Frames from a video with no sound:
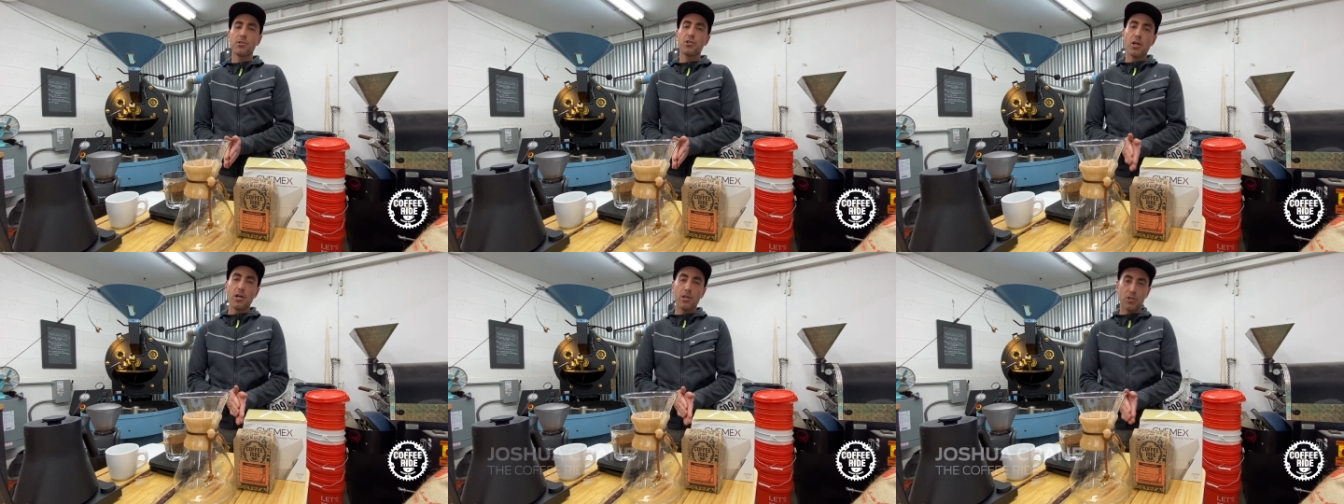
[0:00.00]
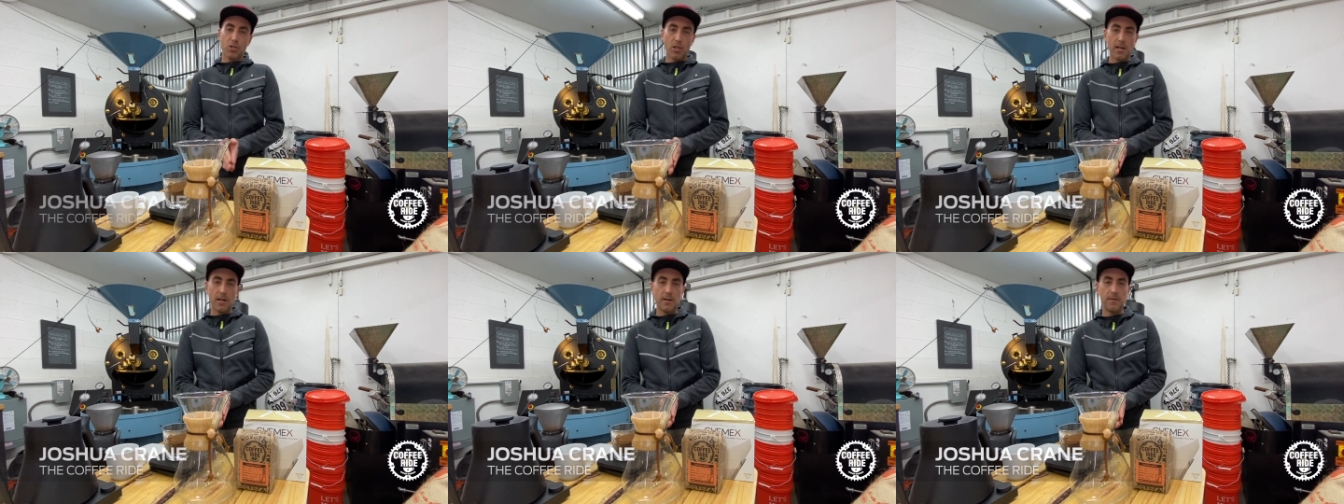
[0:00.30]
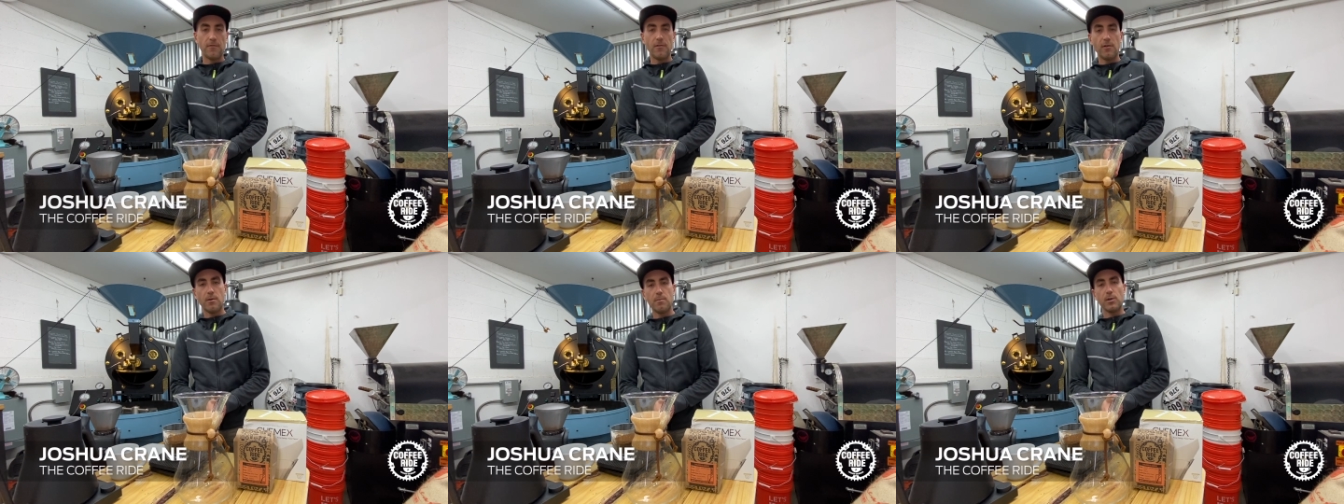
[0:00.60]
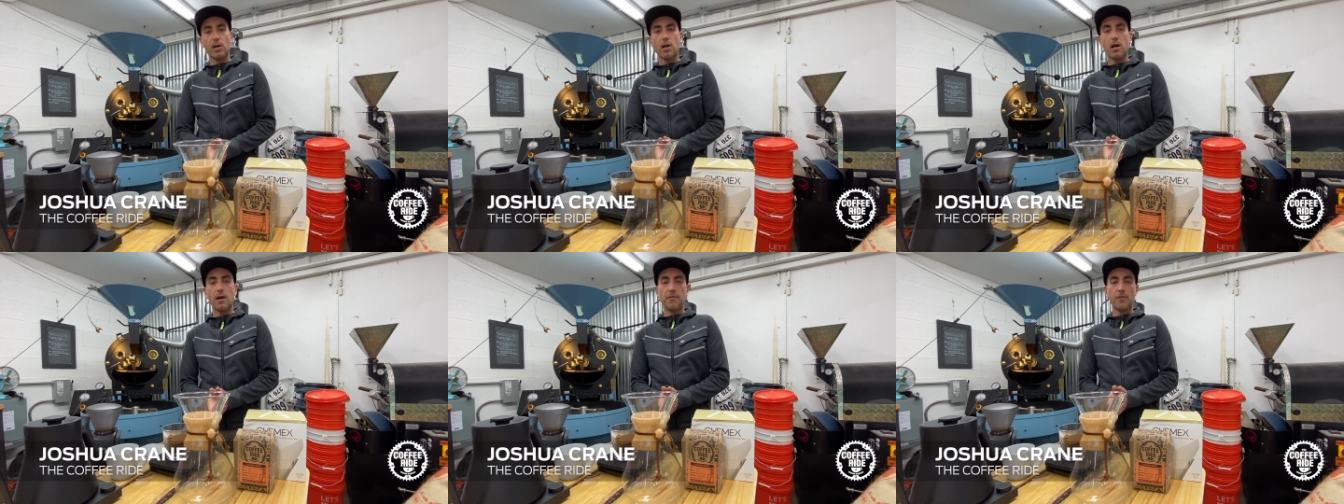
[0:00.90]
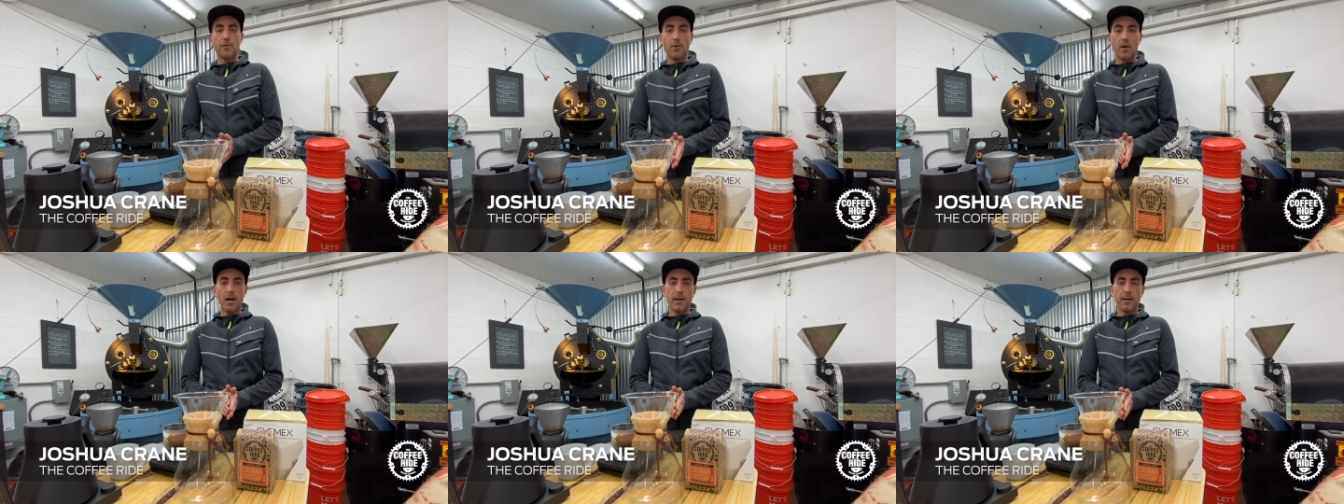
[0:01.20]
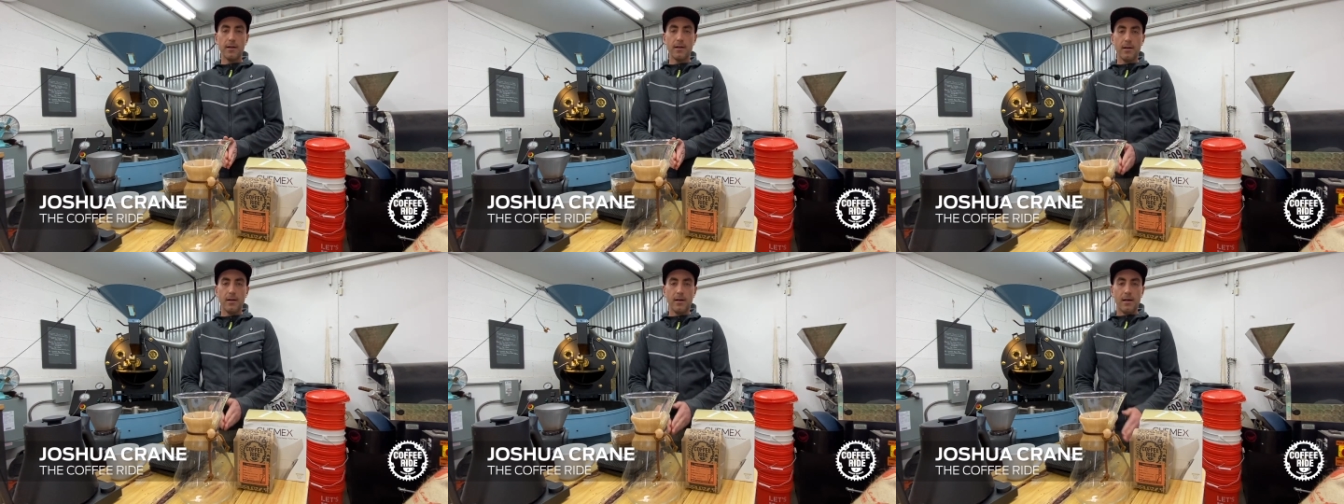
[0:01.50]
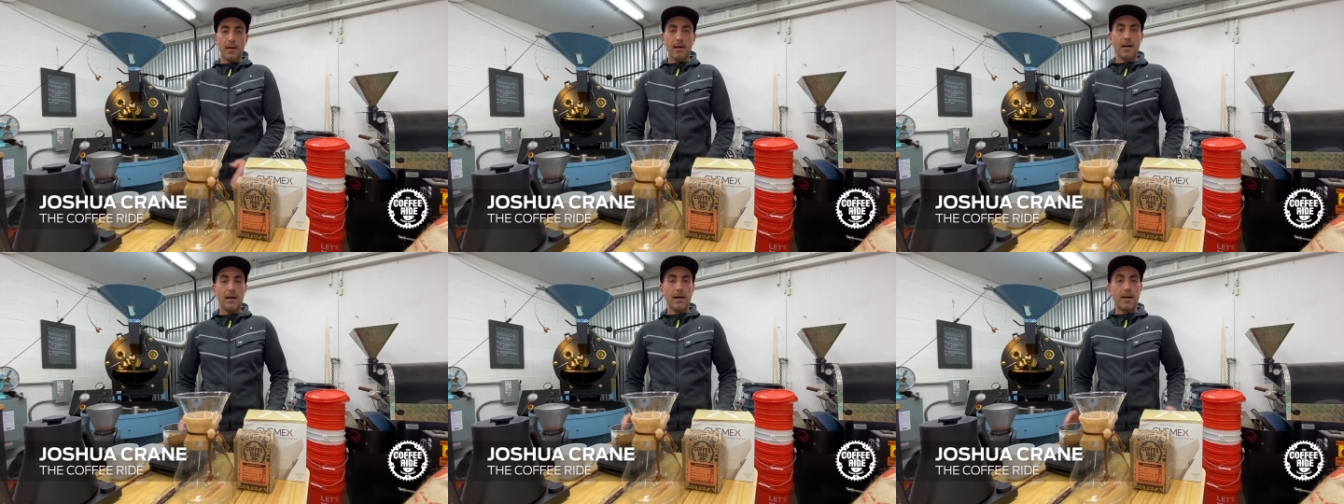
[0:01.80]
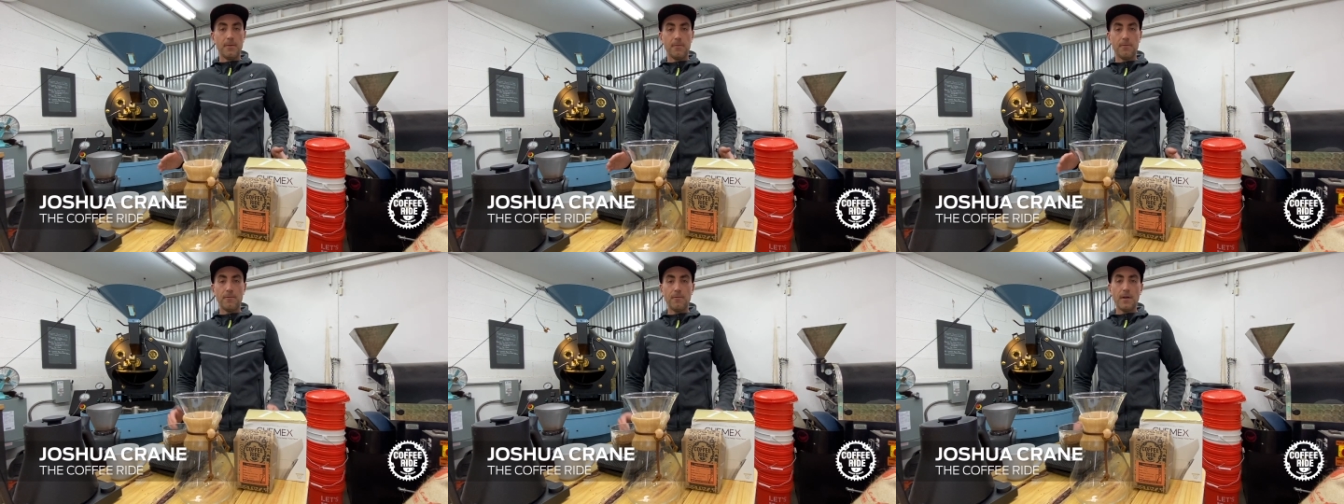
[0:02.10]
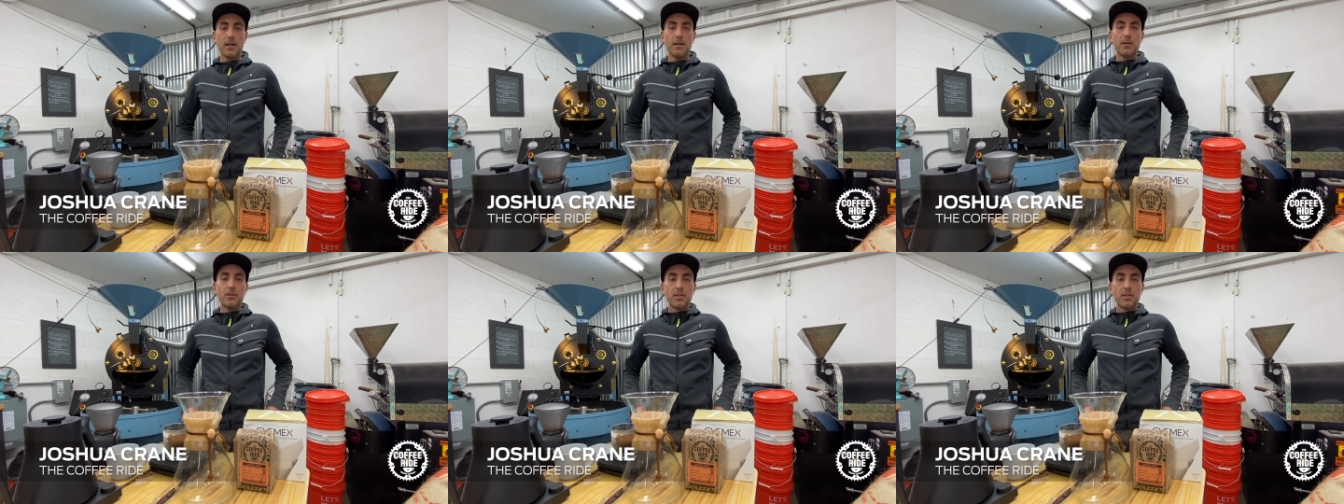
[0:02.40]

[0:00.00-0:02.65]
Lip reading: Josh Crane from The Coffee Ride. Figured